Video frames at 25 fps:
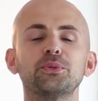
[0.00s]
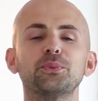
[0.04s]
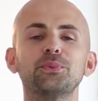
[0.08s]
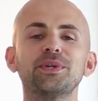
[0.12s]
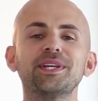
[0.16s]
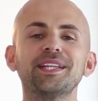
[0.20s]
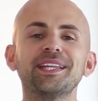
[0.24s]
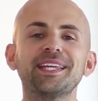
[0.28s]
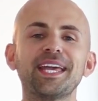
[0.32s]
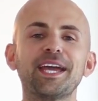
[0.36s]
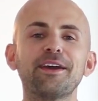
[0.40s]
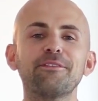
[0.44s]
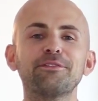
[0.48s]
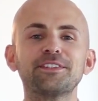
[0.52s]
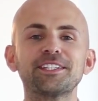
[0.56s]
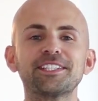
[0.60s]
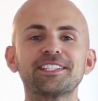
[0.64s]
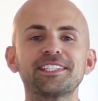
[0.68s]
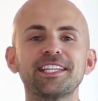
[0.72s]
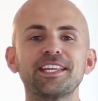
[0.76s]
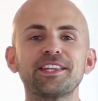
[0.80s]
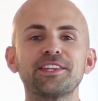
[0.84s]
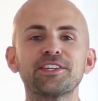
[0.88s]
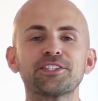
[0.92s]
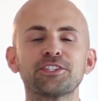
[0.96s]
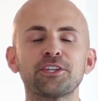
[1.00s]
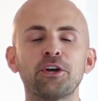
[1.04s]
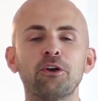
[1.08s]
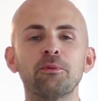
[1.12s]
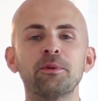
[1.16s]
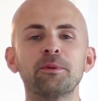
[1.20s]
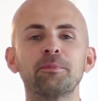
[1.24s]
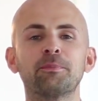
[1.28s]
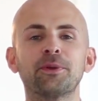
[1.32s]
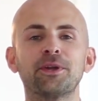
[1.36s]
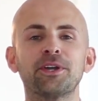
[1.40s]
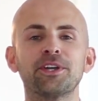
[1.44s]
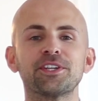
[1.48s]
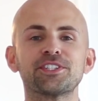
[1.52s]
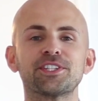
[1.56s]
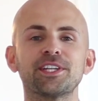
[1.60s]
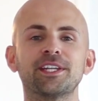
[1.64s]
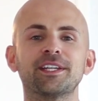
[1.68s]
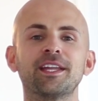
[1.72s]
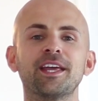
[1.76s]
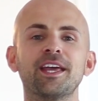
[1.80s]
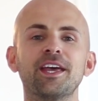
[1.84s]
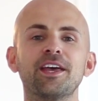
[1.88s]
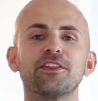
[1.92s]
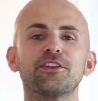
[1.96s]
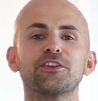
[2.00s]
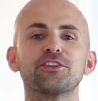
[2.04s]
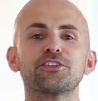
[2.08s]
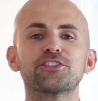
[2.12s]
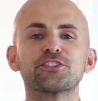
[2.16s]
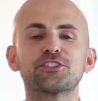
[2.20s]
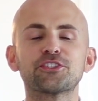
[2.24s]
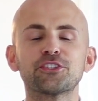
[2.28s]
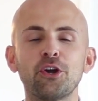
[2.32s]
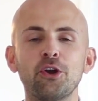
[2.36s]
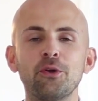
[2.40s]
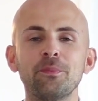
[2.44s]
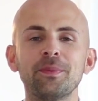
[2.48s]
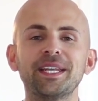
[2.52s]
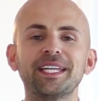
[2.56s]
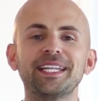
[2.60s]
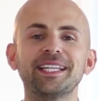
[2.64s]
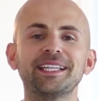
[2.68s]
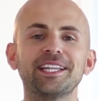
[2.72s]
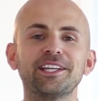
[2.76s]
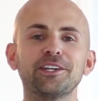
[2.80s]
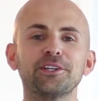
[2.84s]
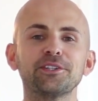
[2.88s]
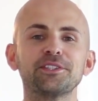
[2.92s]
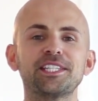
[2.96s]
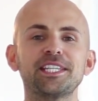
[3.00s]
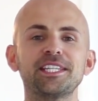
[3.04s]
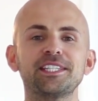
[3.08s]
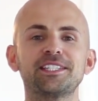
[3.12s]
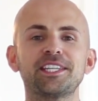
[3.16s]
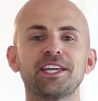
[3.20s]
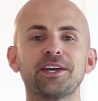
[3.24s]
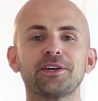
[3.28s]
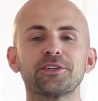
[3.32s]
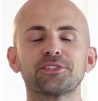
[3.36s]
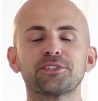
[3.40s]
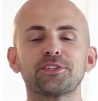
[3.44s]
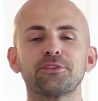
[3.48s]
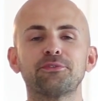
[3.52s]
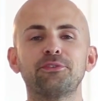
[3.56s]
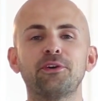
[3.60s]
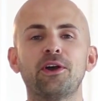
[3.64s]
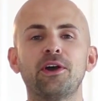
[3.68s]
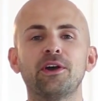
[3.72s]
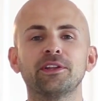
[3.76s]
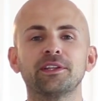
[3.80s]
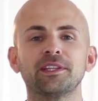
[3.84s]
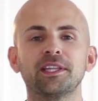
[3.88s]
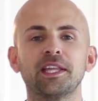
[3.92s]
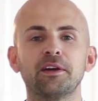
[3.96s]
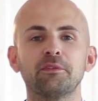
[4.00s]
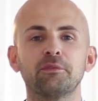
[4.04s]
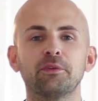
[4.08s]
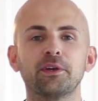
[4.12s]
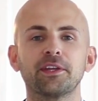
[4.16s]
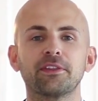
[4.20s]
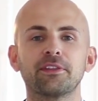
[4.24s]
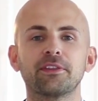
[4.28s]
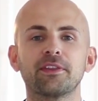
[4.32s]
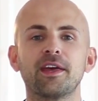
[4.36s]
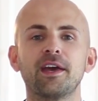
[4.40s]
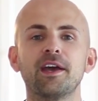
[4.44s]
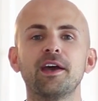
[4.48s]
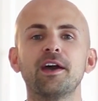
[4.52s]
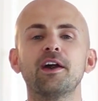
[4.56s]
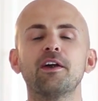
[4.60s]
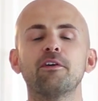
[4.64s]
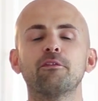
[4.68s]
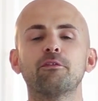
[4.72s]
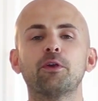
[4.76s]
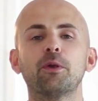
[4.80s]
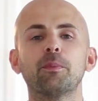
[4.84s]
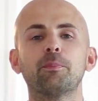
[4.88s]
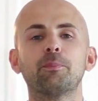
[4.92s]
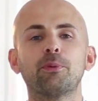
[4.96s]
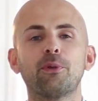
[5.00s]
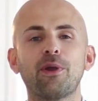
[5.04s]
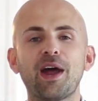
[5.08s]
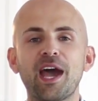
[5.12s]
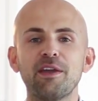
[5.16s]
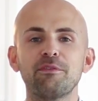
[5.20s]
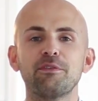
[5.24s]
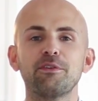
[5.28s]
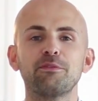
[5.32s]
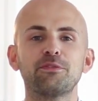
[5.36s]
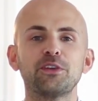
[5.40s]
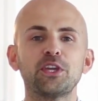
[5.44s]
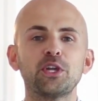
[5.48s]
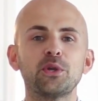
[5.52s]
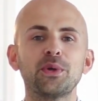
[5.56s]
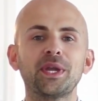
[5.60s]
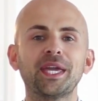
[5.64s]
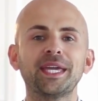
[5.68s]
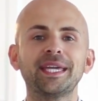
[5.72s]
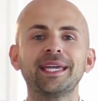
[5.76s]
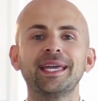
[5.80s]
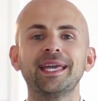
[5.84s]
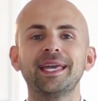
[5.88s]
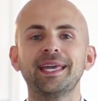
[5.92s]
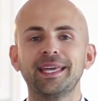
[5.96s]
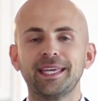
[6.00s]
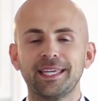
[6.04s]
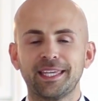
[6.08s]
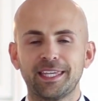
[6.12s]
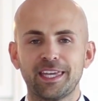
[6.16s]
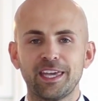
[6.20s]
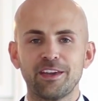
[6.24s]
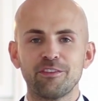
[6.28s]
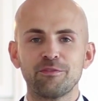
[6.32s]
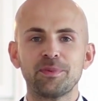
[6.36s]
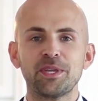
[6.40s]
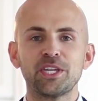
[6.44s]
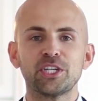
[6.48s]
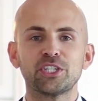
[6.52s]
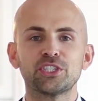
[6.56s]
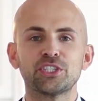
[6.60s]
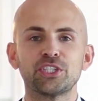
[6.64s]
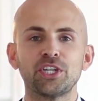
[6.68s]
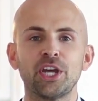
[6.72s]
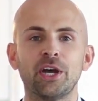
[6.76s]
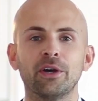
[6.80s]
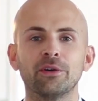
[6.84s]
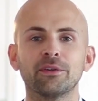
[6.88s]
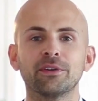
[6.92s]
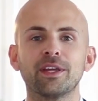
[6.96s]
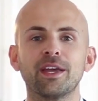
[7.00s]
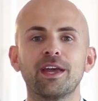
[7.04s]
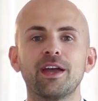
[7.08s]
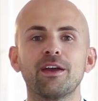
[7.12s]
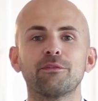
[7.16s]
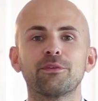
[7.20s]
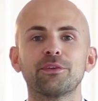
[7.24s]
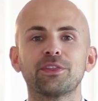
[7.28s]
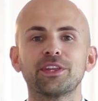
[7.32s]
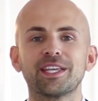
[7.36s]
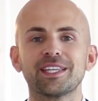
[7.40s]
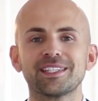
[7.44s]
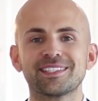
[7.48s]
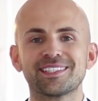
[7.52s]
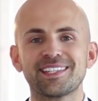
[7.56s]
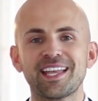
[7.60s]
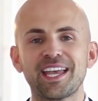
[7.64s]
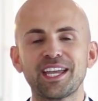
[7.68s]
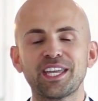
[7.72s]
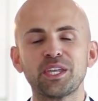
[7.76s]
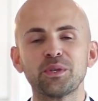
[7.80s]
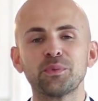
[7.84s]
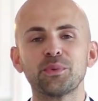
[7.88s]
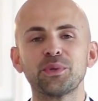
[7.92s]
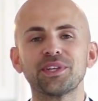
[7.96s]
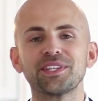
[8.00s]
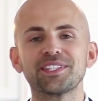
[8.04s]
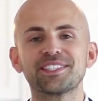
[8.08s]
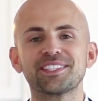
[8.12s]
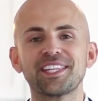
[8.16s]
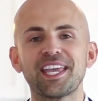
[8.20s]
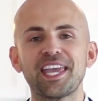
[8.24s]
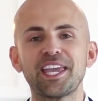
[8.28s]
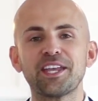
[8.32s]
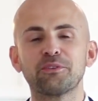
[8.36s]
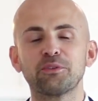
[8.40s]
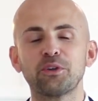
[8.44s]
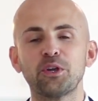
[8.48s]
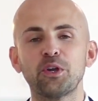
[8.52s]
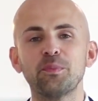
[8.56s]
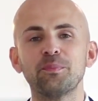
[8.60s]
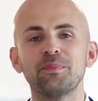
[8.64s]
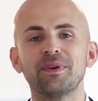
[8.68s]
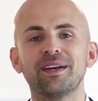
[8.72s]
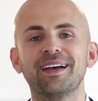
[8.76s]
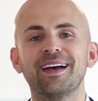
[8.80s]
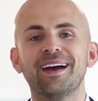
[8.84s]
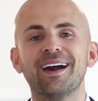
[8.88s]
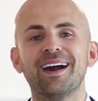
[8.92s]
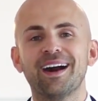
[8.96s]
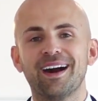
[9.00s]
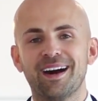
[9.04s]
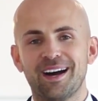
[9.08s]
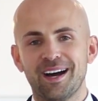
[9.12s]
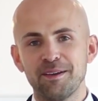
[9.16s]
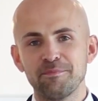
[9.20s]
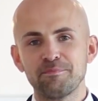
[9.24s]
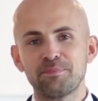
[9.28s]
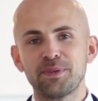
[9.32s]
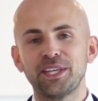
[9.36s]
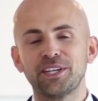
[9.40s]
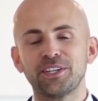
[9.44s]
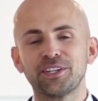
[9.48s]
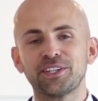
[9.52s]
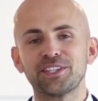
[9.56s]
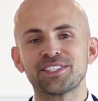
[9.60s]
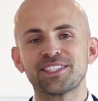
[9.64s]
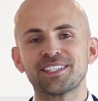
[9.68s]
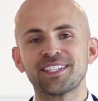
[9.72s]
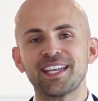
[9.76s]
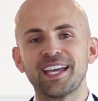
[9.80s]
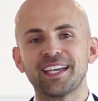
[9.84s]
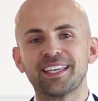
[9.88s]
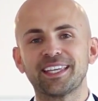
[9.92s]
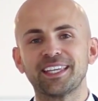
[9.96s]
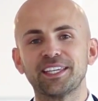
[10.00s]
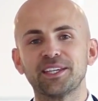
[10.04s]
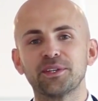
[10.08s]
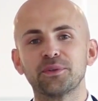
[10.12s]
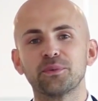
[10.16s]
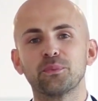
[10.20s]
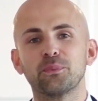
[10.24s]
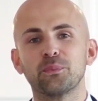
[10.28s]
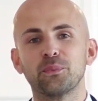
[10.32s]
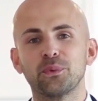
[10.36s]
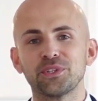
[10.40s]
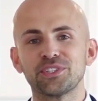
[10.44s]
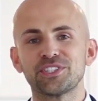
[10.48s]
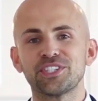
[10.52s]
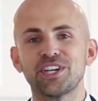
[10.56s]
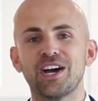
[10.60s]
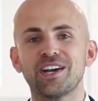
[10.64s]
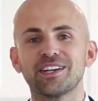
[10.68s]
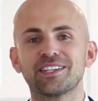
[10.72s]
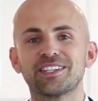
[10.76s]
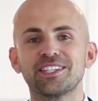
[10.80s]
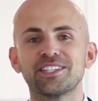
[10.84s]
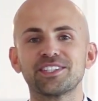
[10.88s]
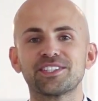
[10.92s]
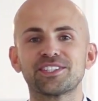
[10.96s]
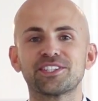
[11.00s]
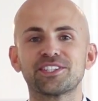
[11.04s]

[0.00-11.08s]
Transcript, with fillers: really have to see this home in person. There's so many little details to fall in love with. For a private viewing, give me a shout. For the Kostecki Real Estate Group, I'm Peter Kostecki. We'll talk to you